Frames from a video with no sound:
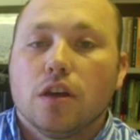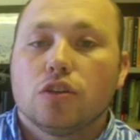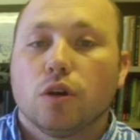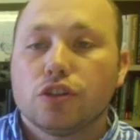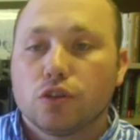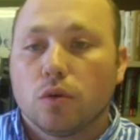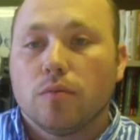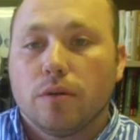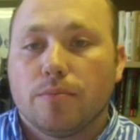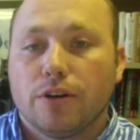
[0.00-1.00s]
So our
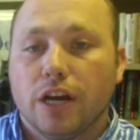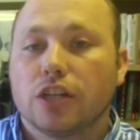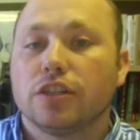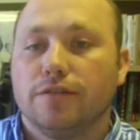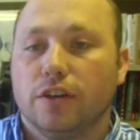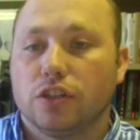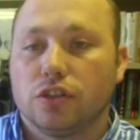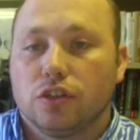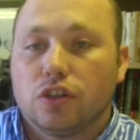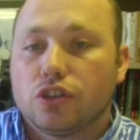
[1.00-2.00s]
short-run production function
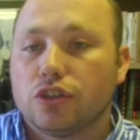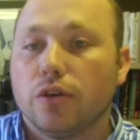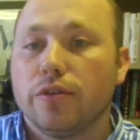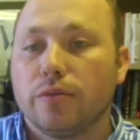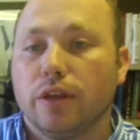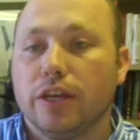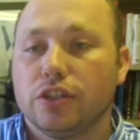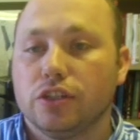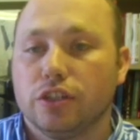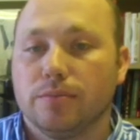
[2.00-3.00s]
is going to show the
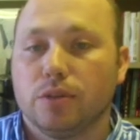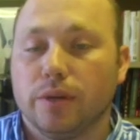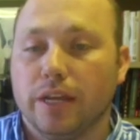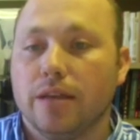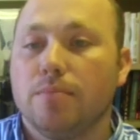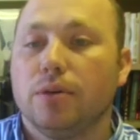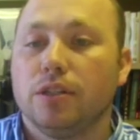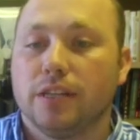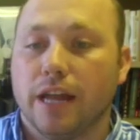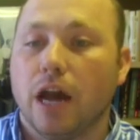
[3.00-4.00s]
relationship between
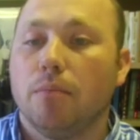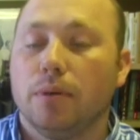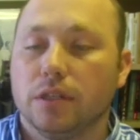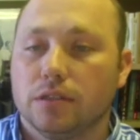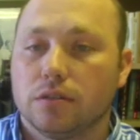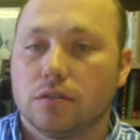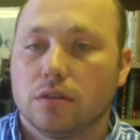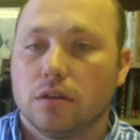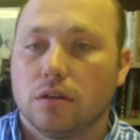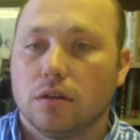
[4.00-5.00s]
inputs and outputs.
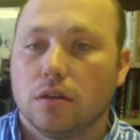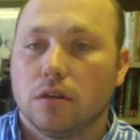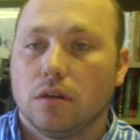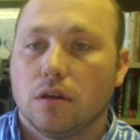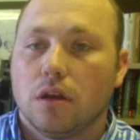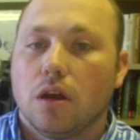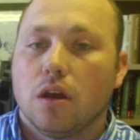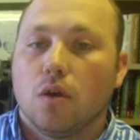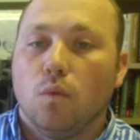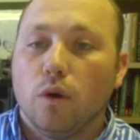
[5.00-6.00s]

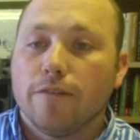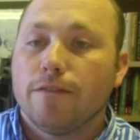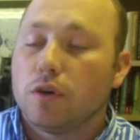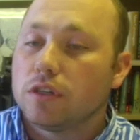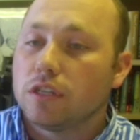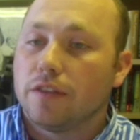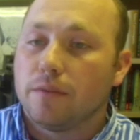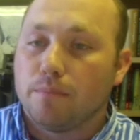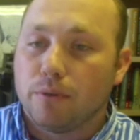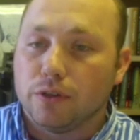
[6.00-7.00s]
We're focused on the
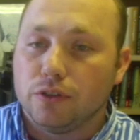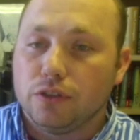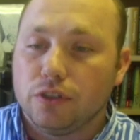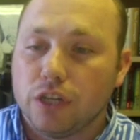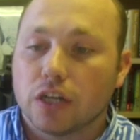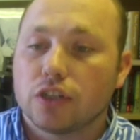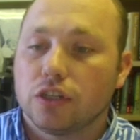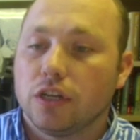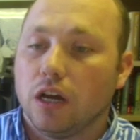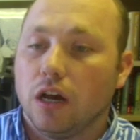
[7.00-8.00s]

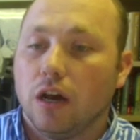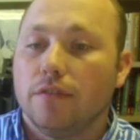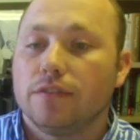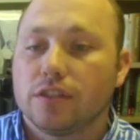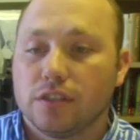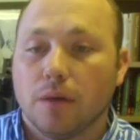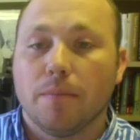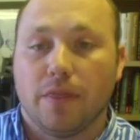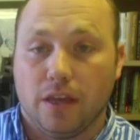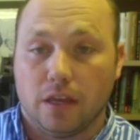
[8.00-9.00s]
production of
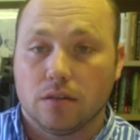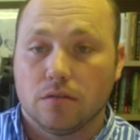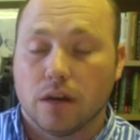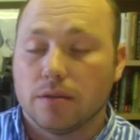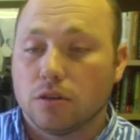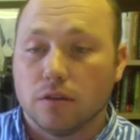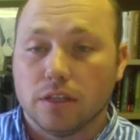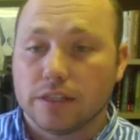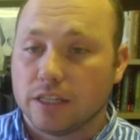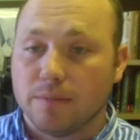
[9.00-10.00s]
something, right? So in
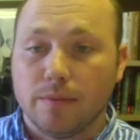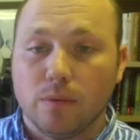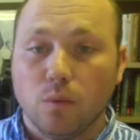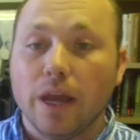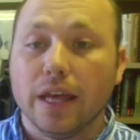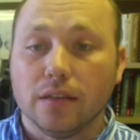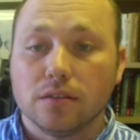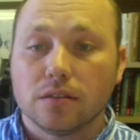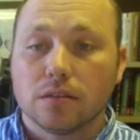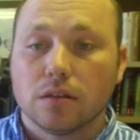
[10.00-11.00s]
this case, maybe
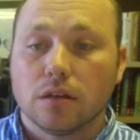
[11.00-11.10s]
wins.